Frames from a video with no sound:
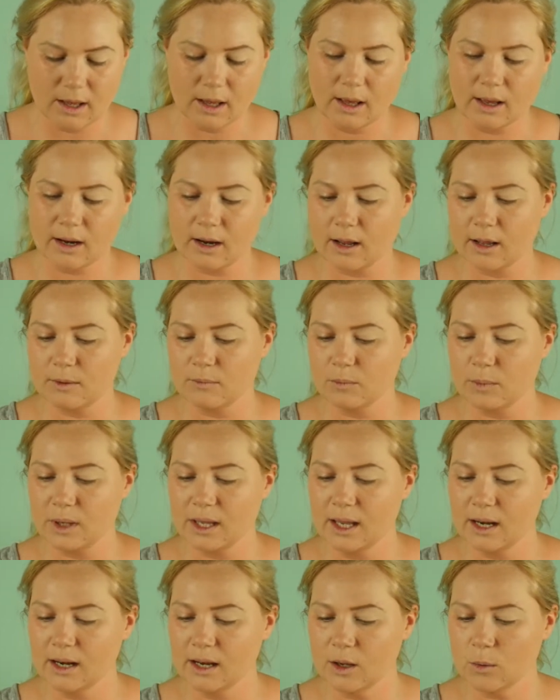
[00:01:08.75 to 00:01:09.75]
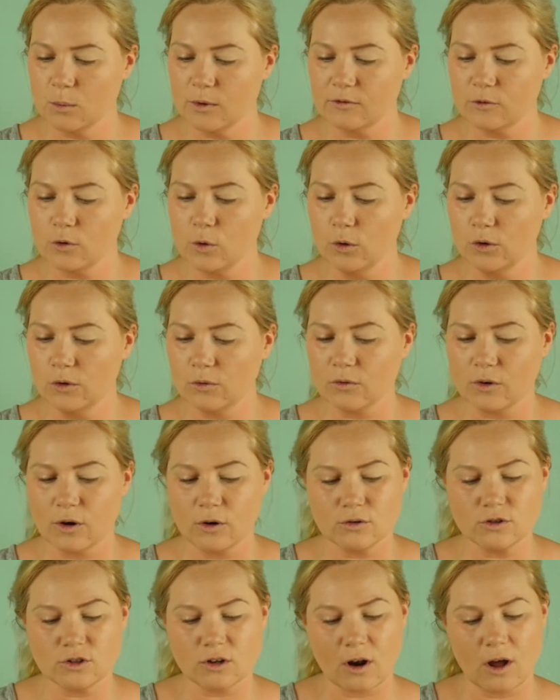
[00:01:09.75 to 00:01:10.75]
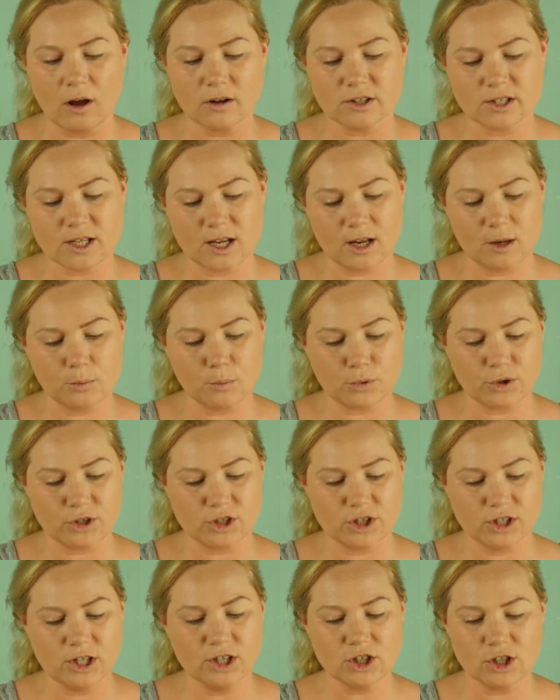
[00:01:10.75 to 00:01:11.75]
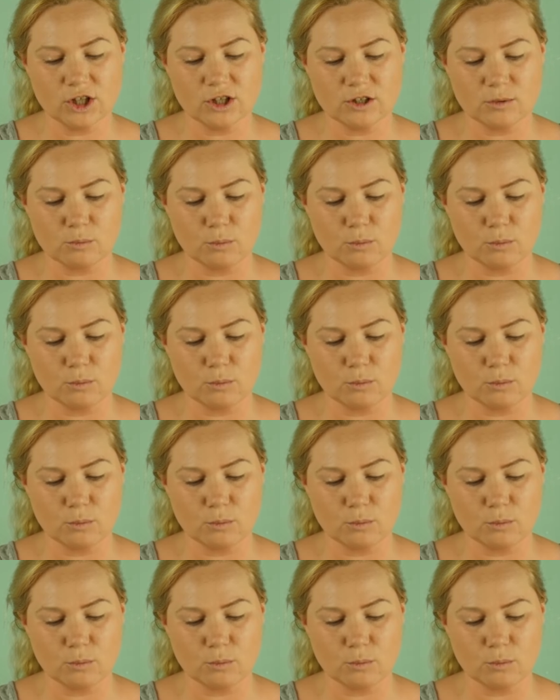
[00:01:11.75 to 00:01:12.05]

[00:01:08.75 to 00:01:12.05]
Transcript: and I'm beginning with Golden Rose Longstay Precious